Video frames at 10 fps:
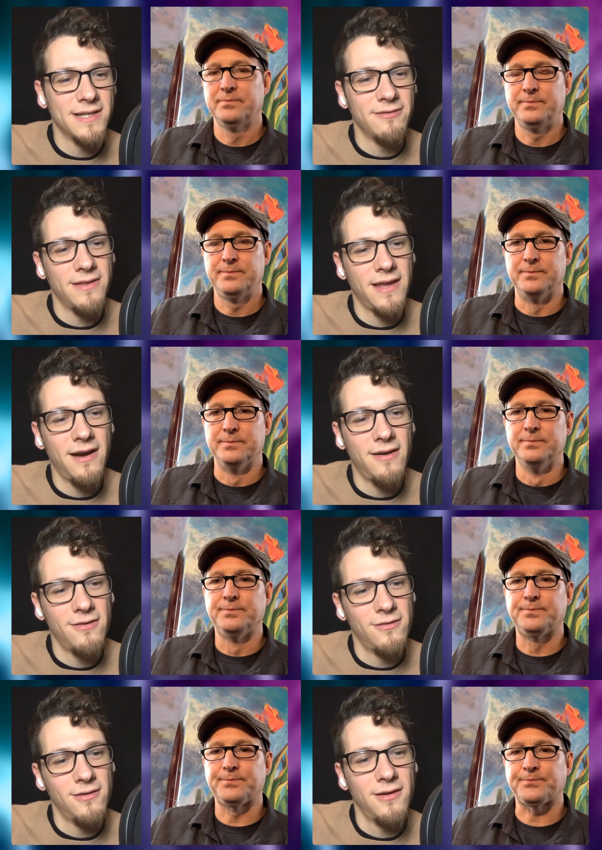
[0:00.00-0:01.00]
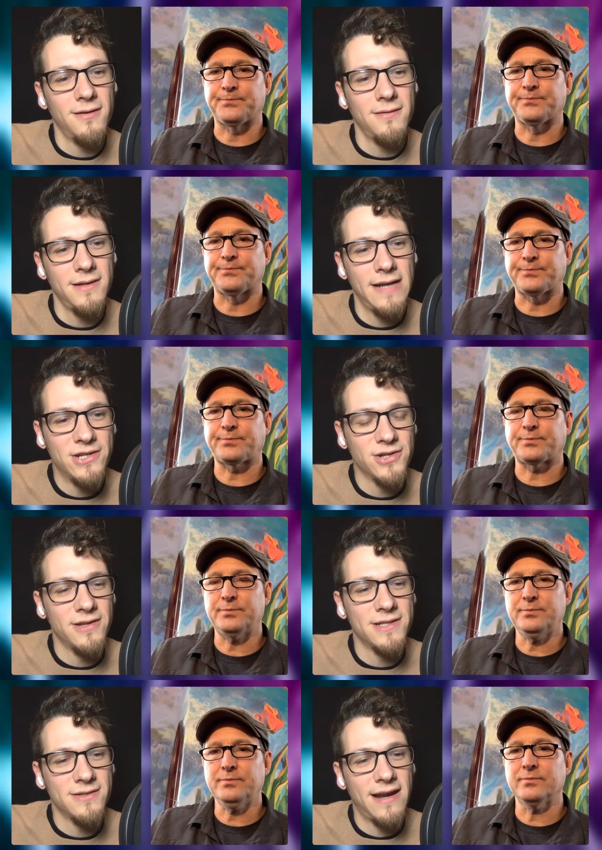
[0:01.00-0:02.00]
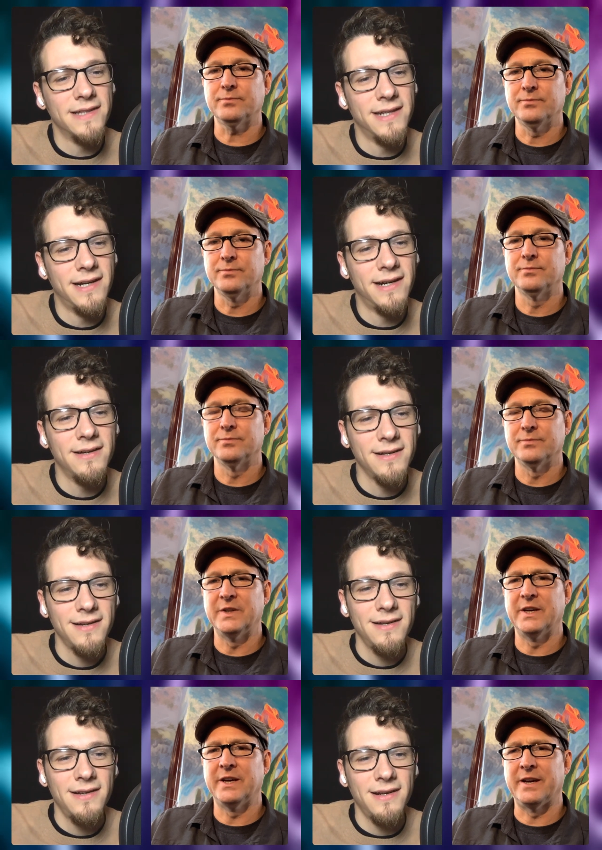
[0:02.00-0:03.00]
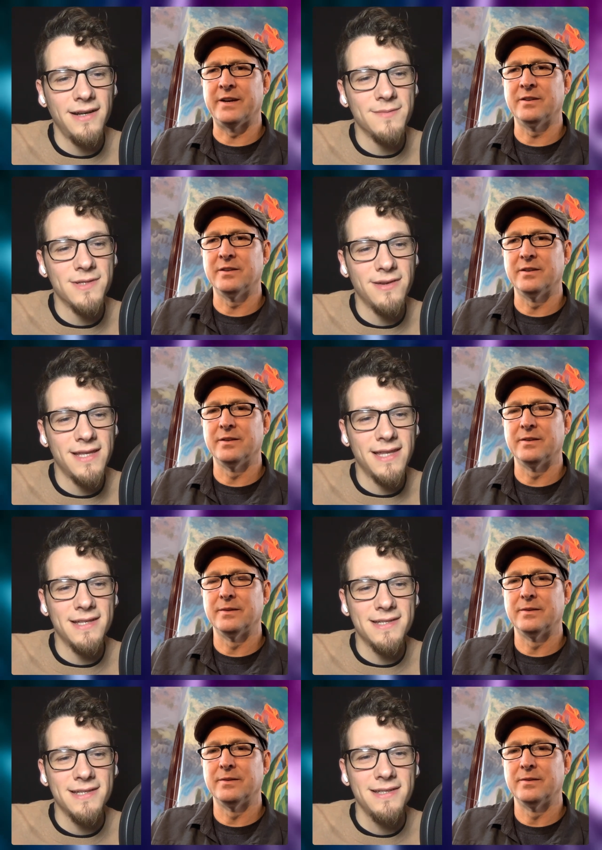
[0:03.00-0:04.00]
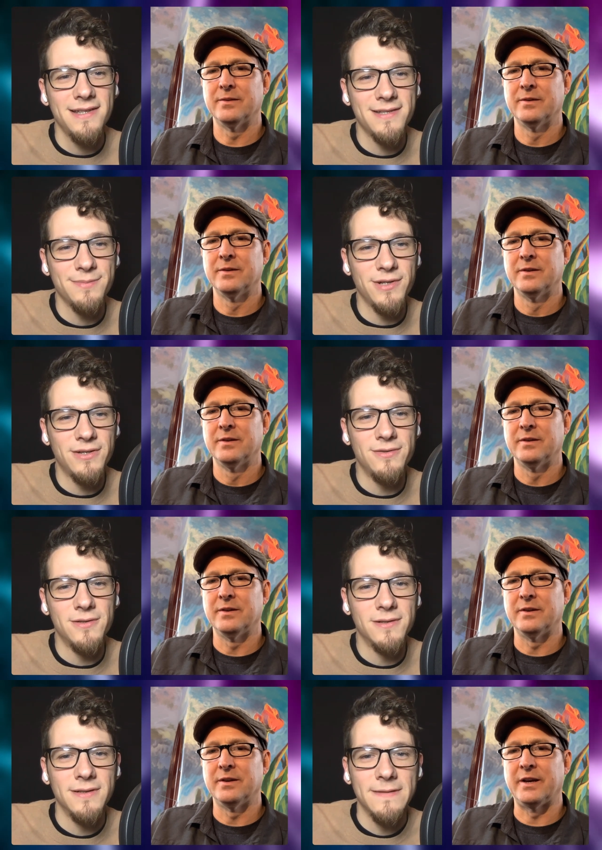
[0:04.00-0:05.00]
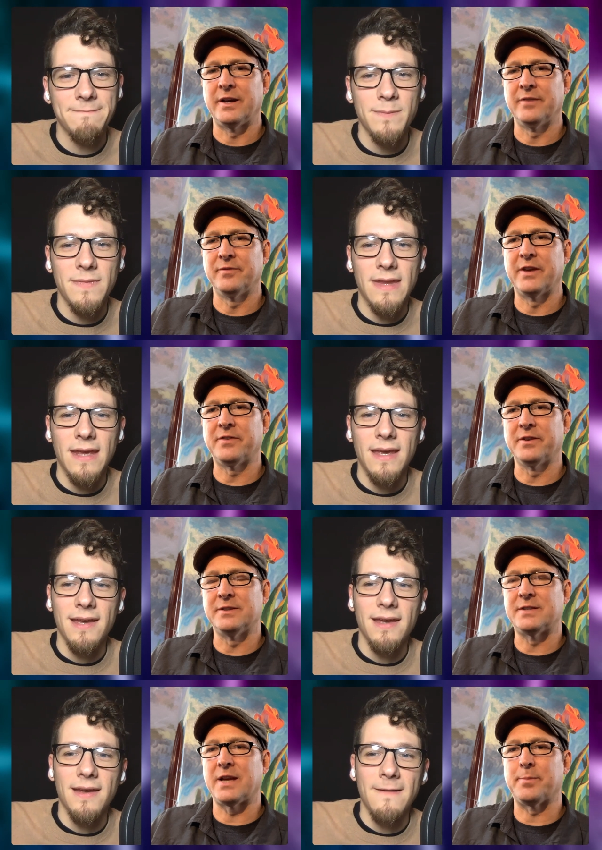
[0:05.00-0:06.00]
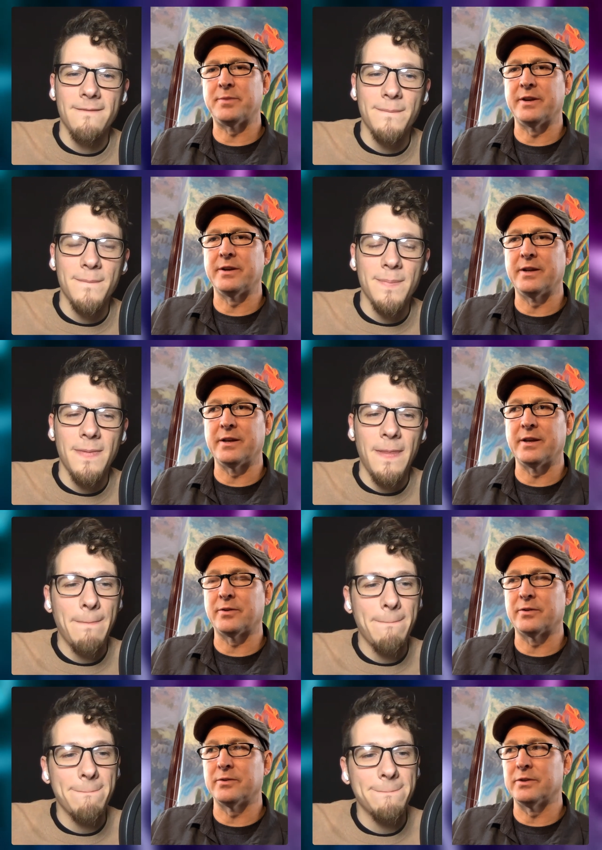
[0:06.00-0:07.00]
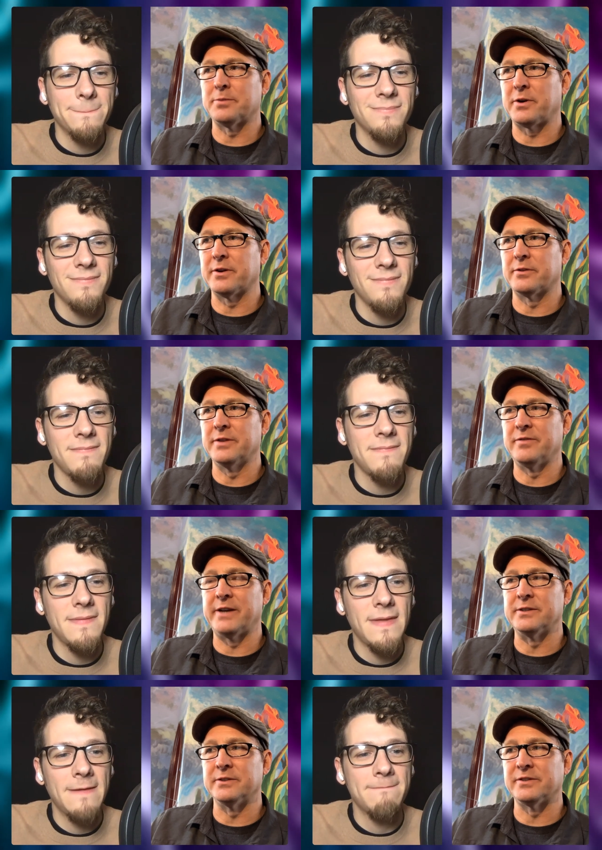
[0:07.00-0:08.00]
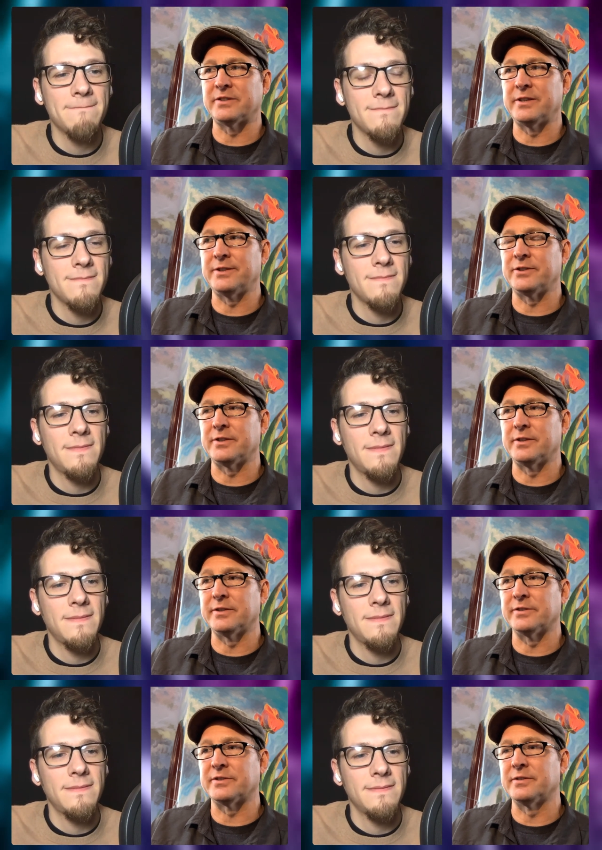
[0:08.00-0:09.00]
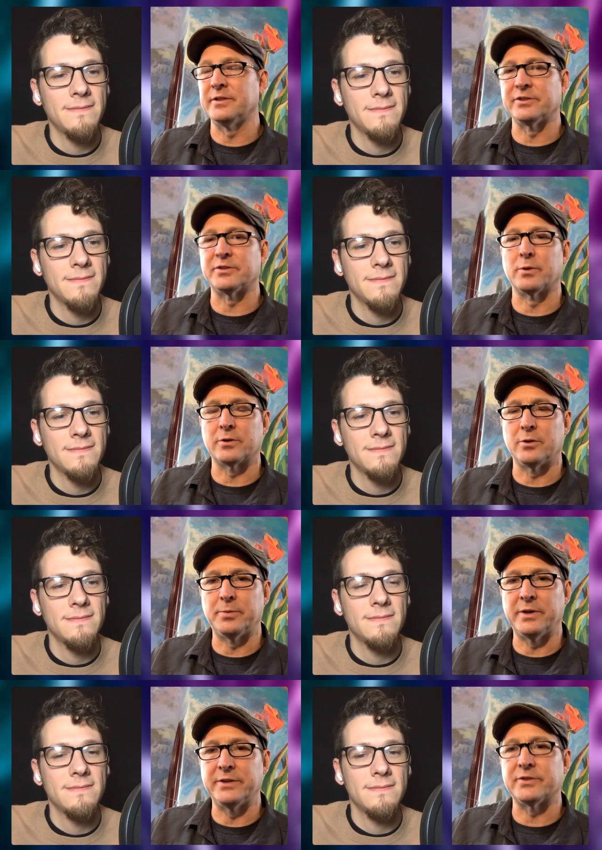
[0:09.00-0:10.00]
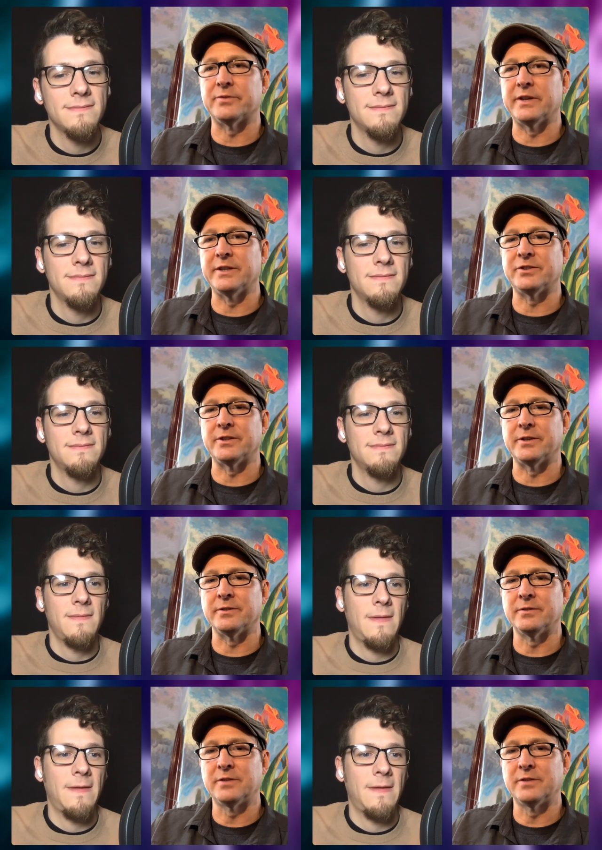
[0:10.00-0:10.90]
Speaker 1: that were there or nature that's around there yeah um, so i think that's that's pretty cool.
Speaker 2: Yeah, definitely tapped into like with part of the revitalization is historical preservation